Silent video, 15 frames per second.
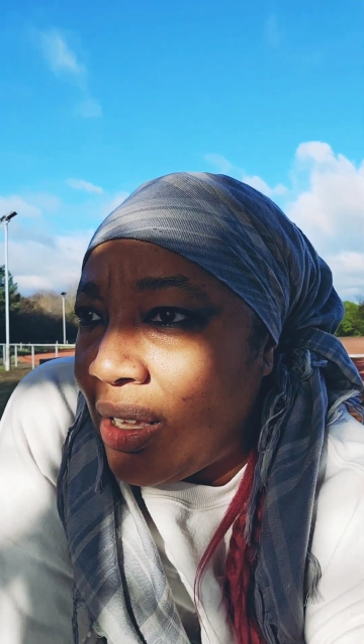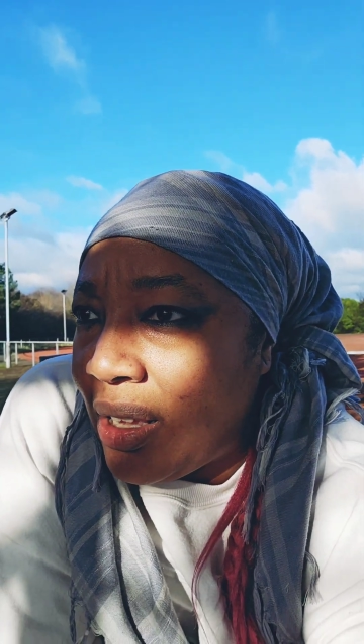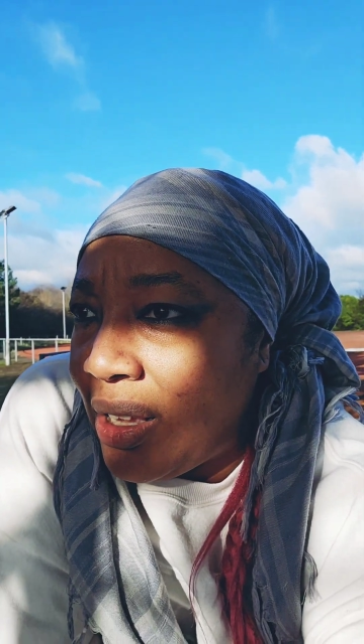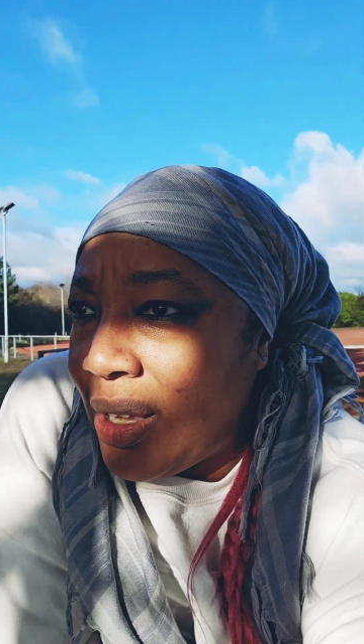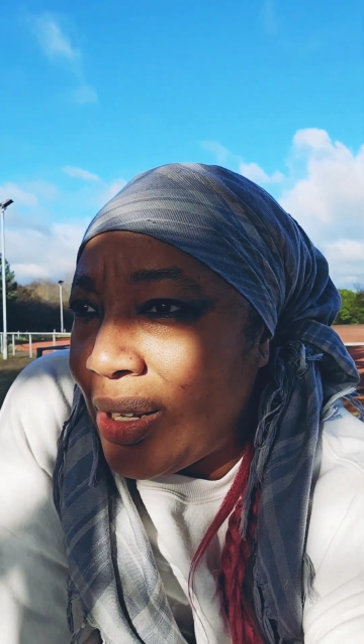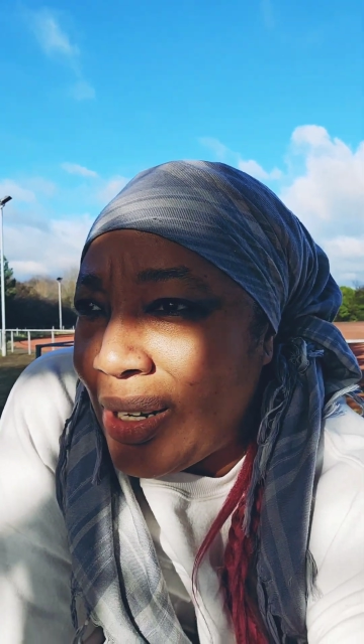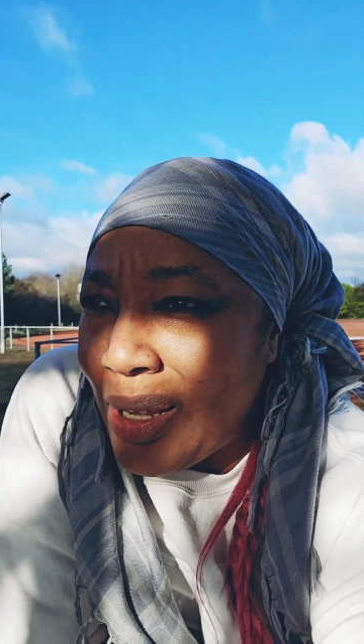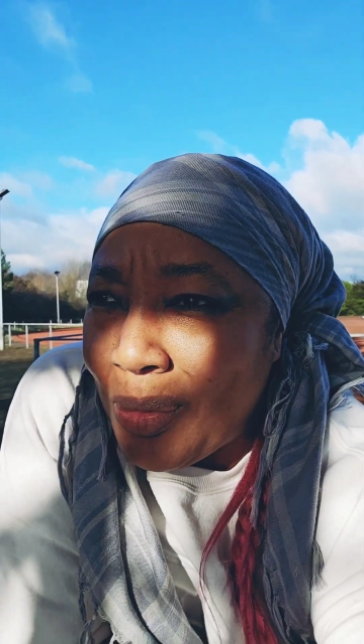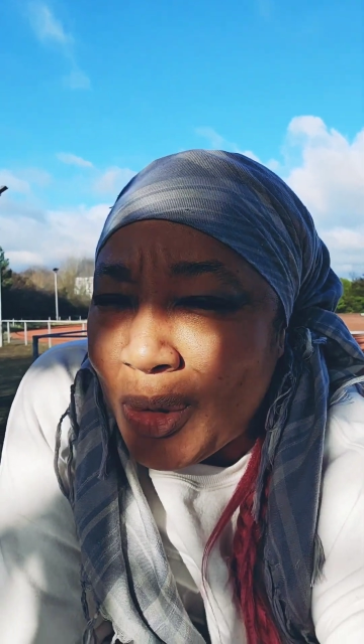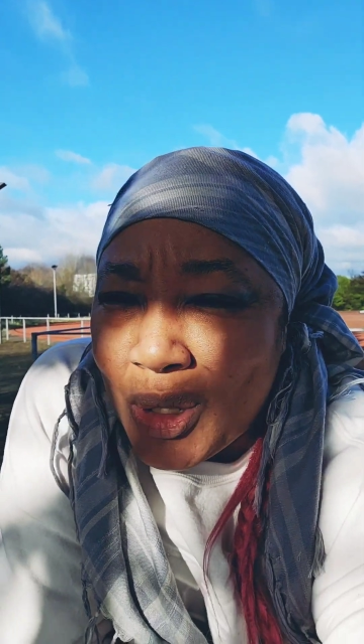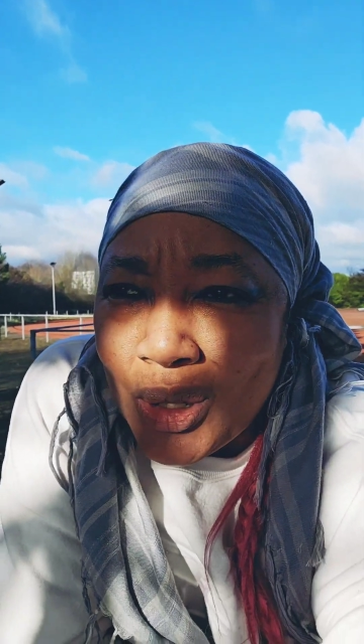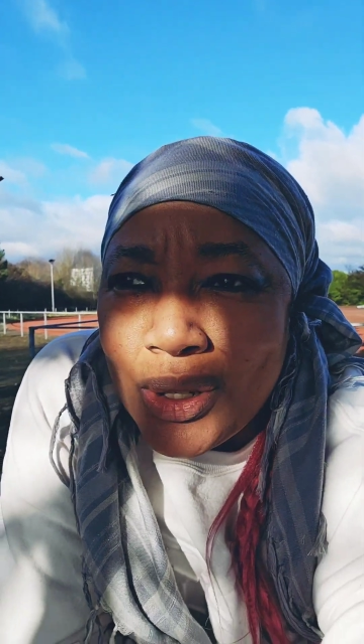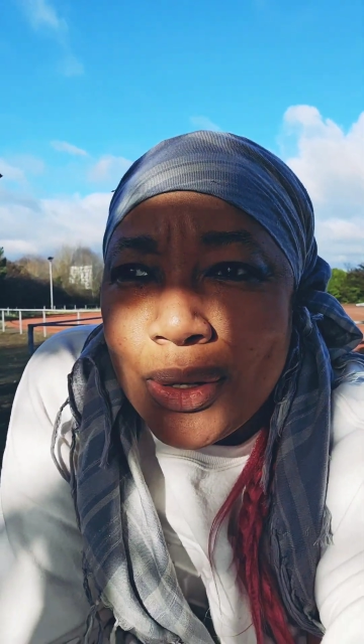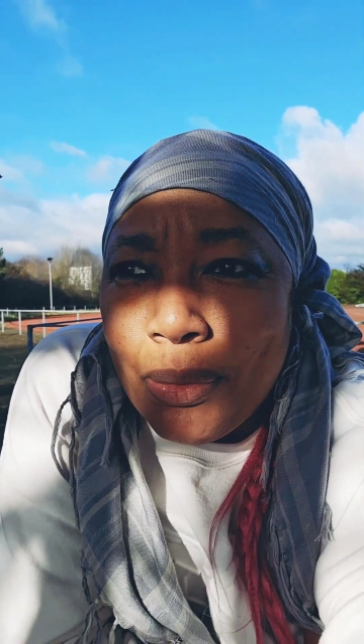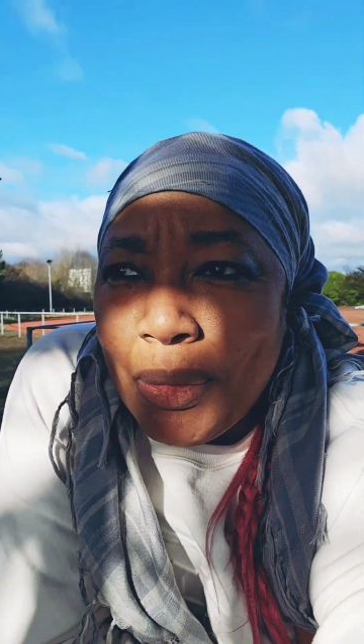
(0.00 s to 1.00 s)
and it was
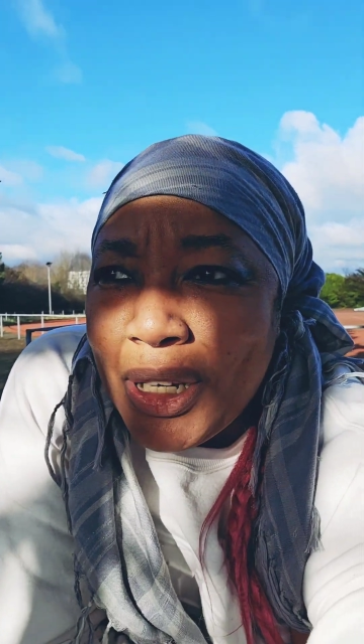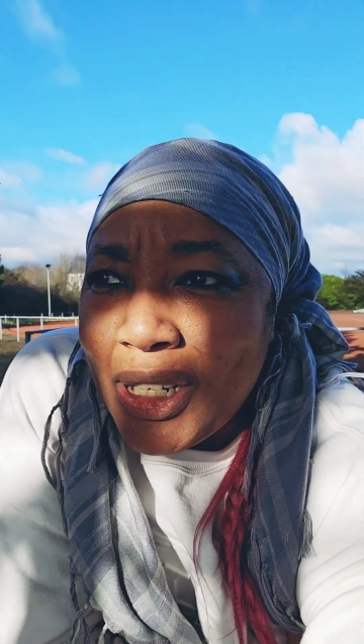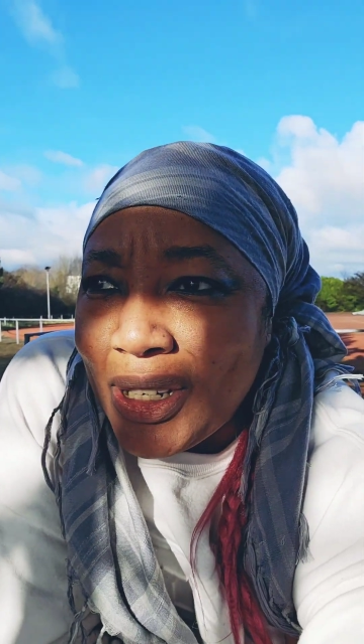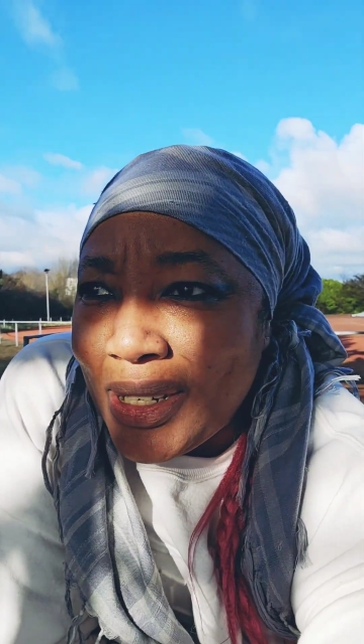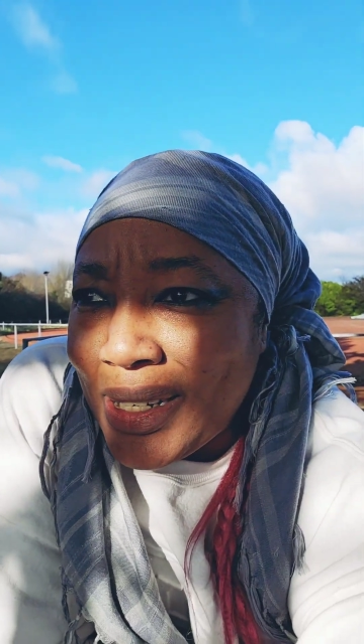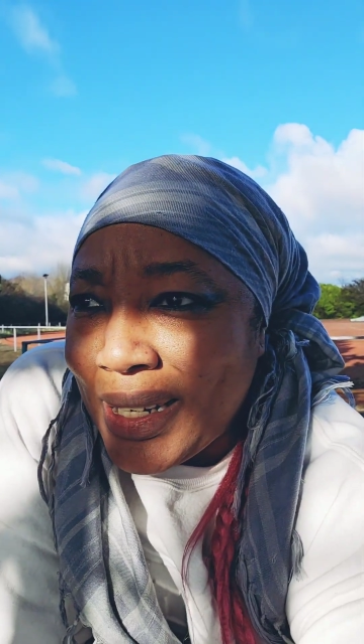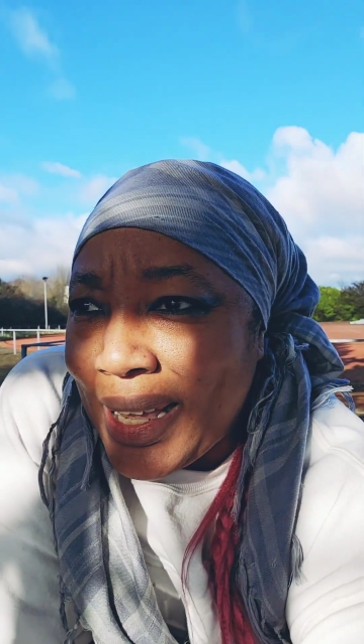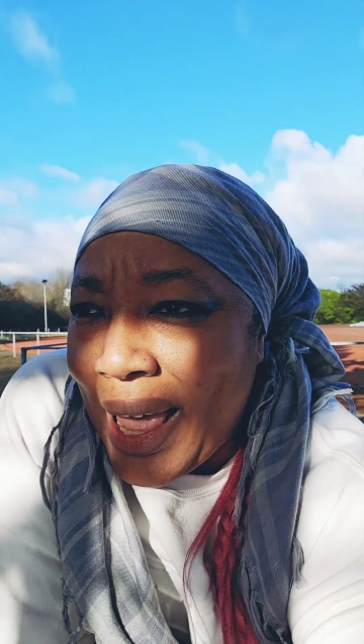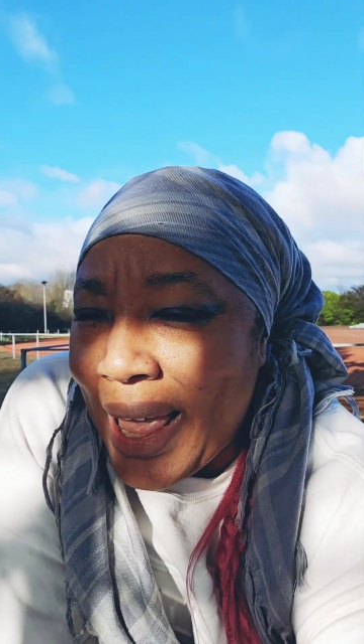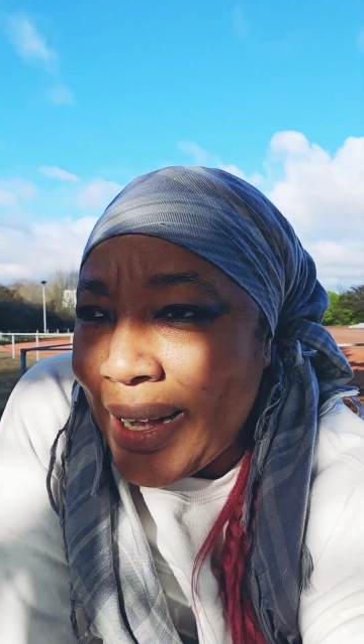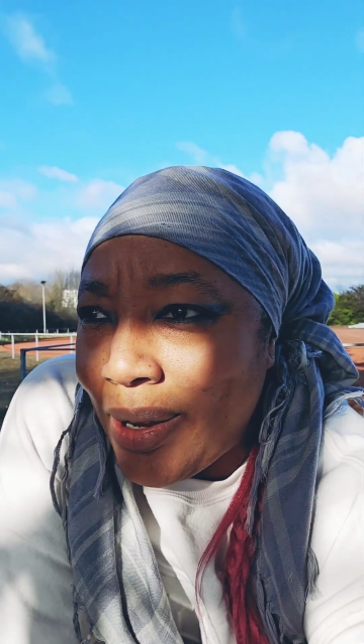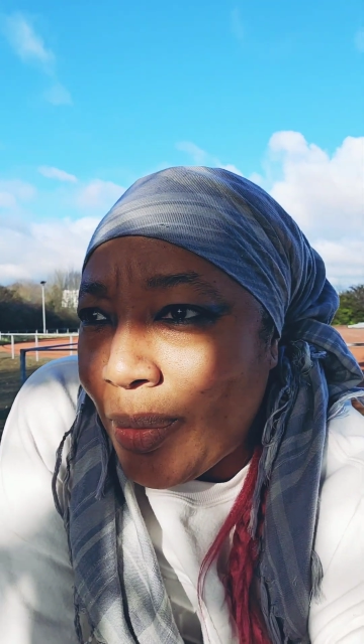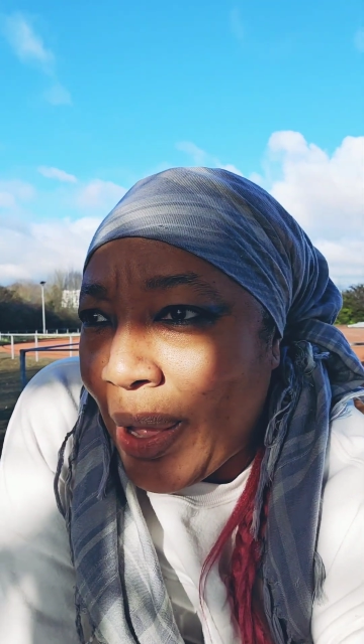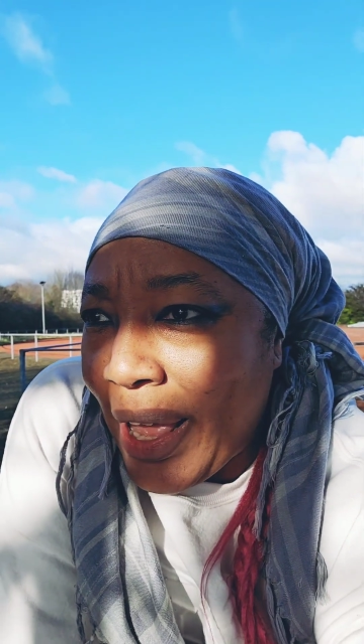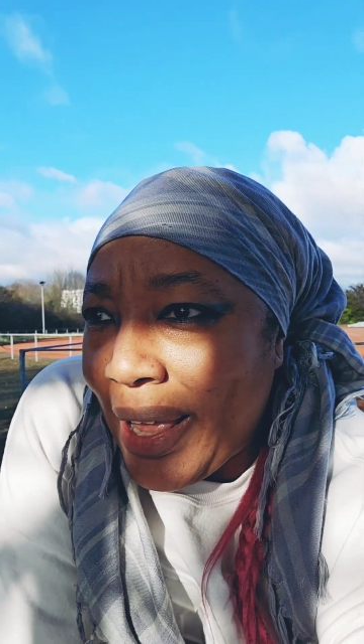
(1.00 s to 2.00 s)
just a mission to get
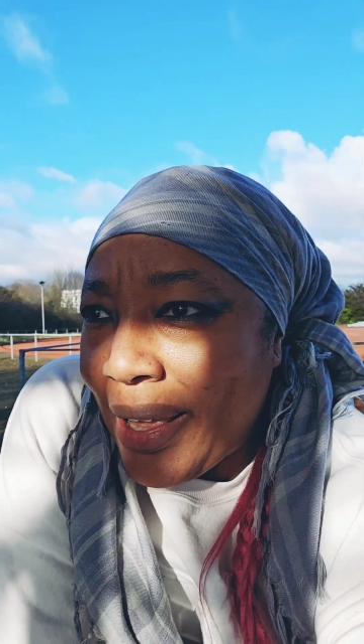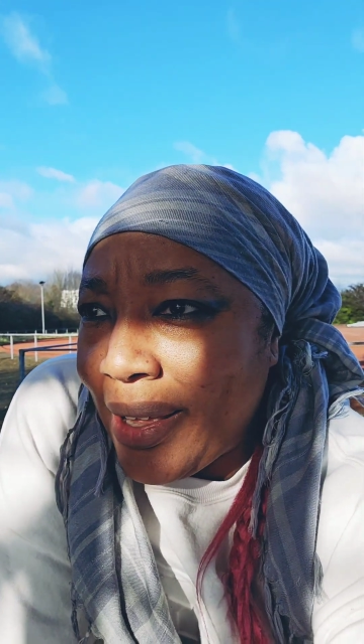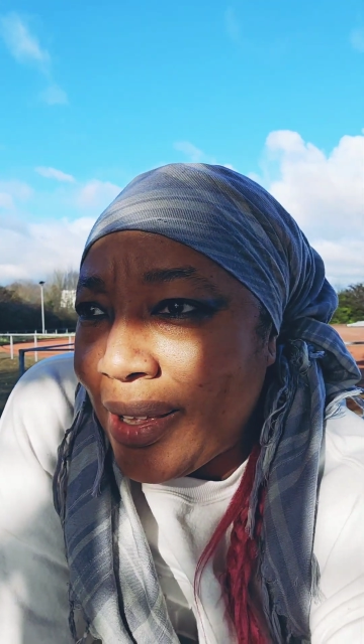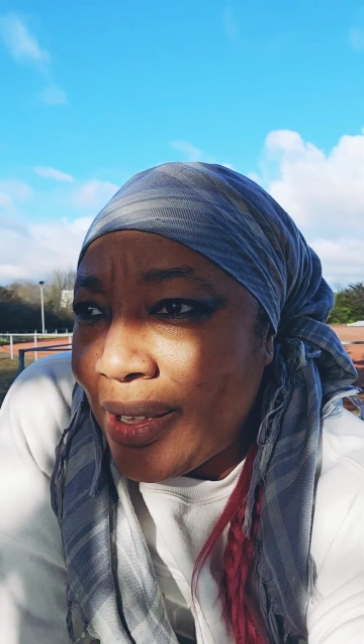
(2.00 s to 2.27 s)
anywhere,